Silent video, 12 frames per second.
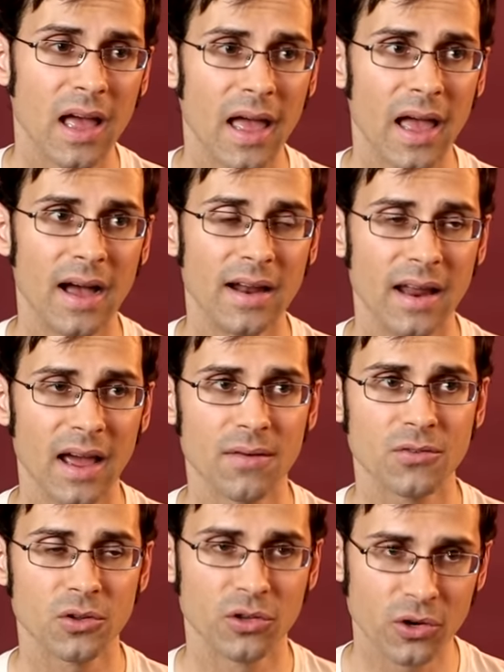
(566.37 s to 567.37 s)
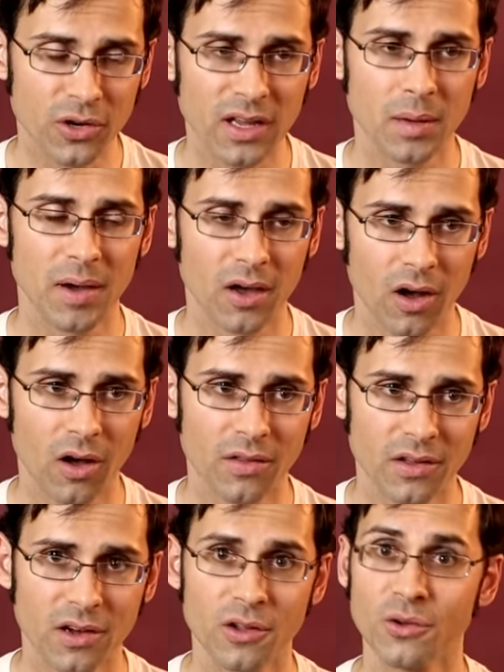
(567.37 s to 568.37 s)
And after learning about all
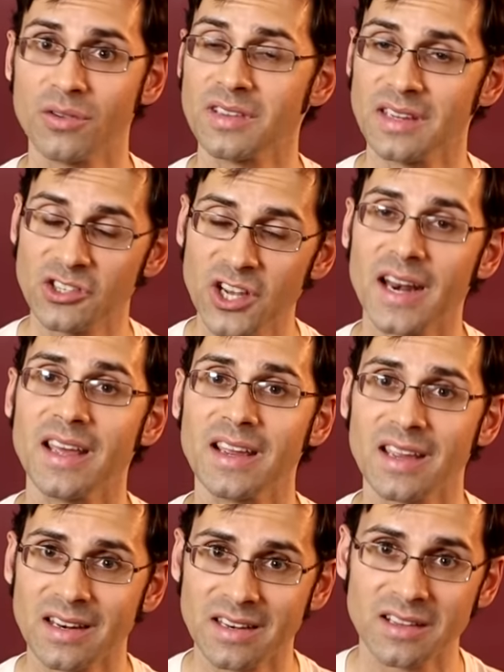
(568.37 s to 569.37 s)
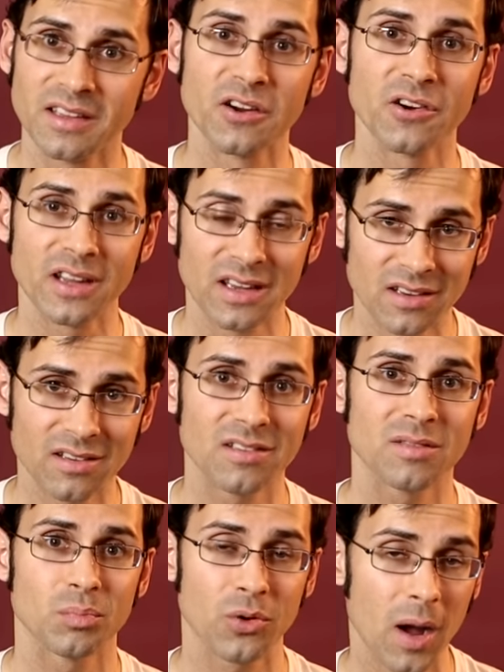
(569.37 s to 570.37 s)
the hallucinogenic and
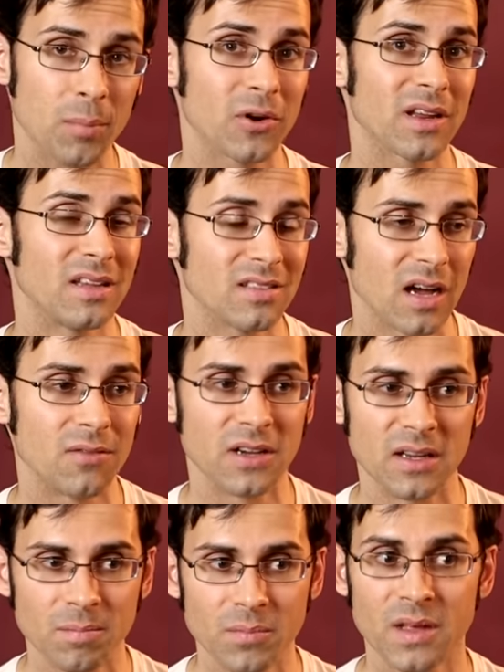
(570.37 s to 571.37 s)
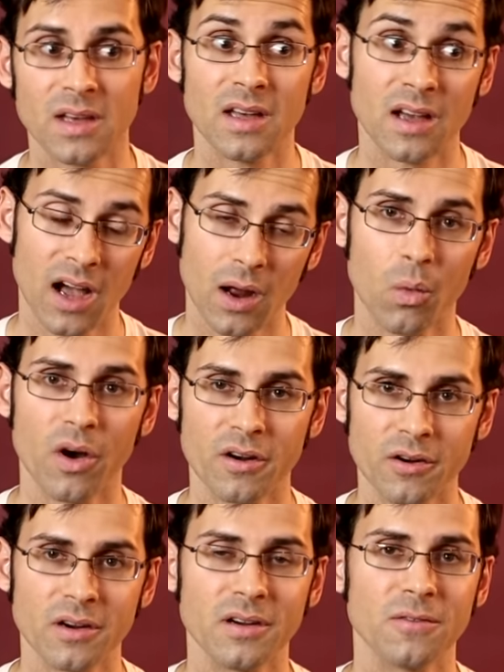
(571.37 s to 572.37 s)
delirious properties of it, I
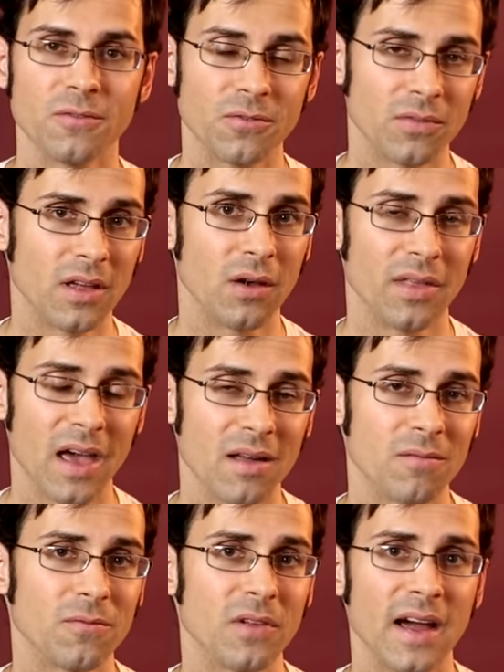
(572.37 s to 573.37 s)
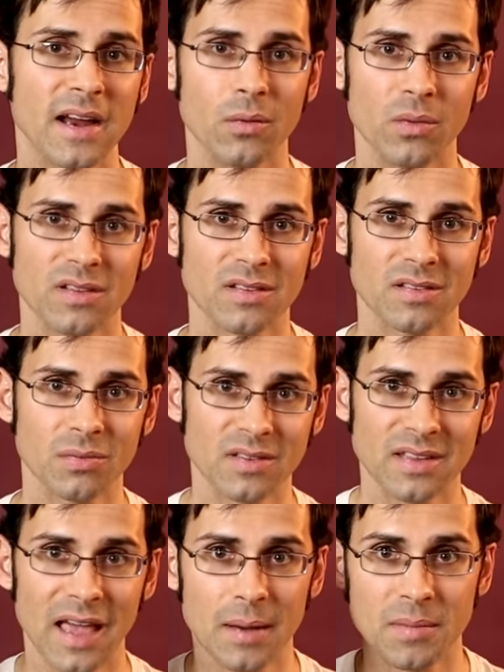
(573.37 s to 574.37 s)
wonder if, you know, that flight
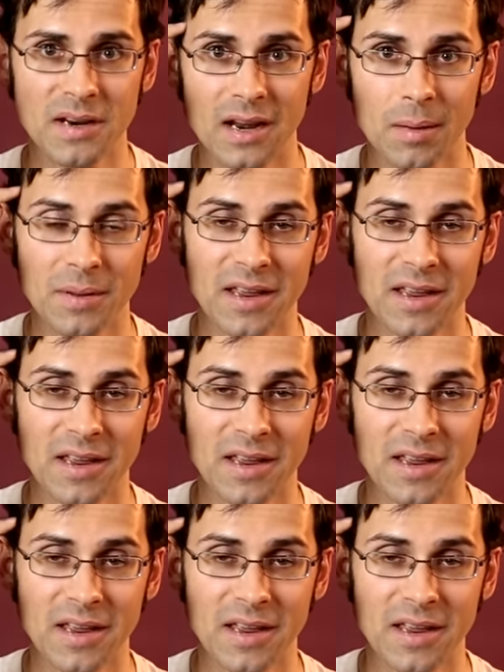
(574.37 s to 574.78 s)
was happening up